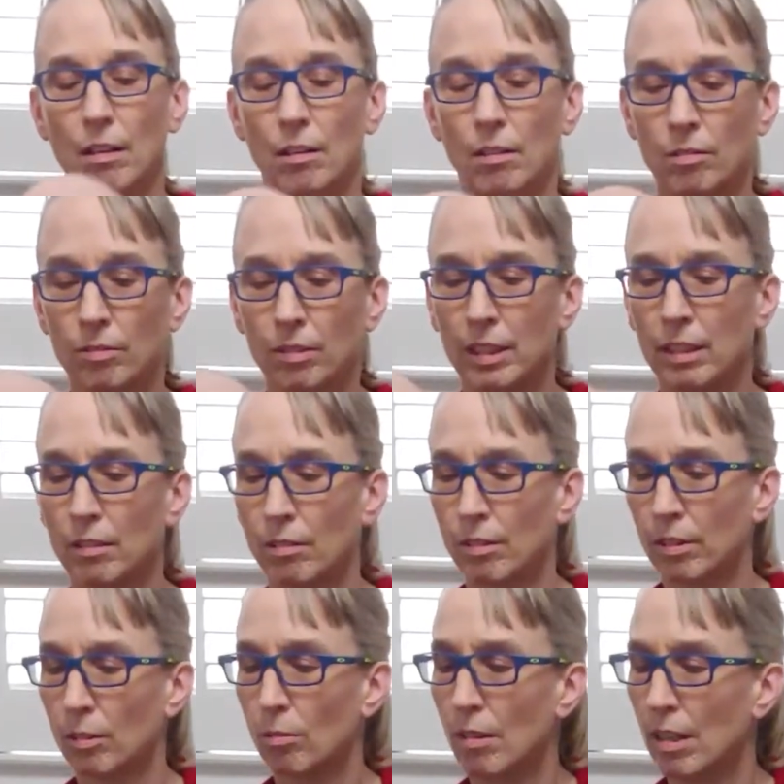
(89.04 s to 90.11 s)
over here on
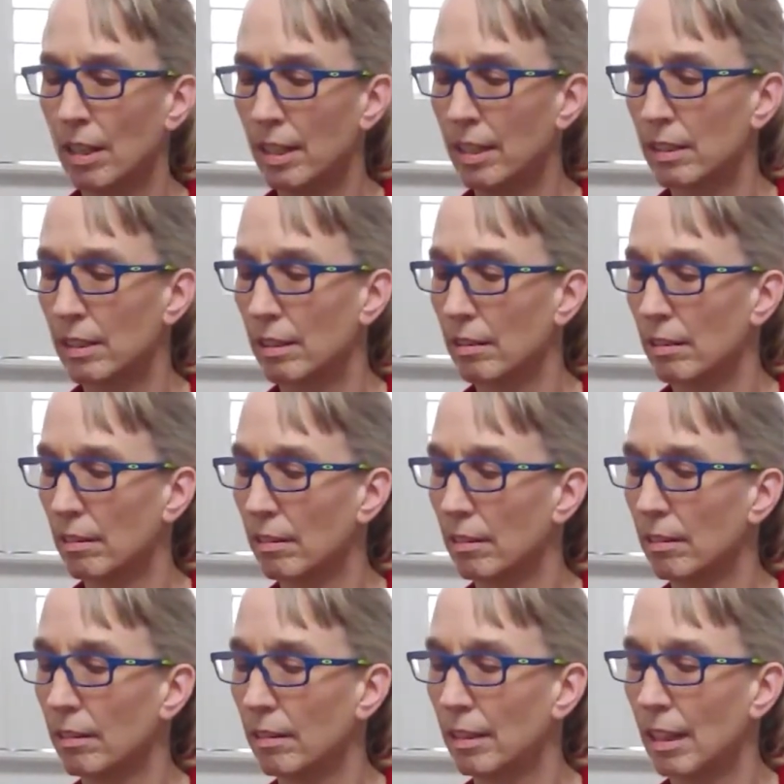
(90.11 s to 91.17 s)
the right.
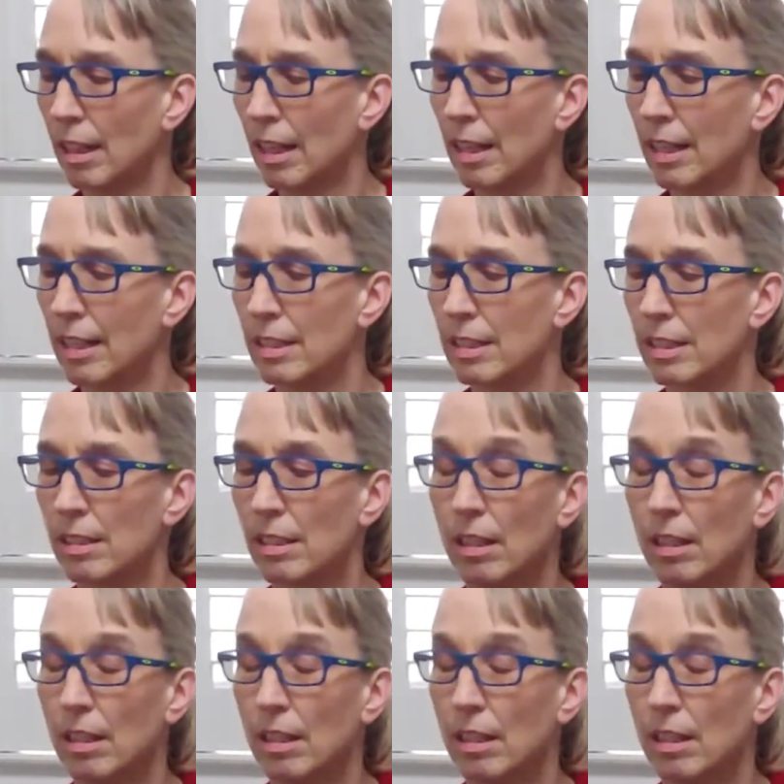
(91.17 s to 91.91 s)
Nice.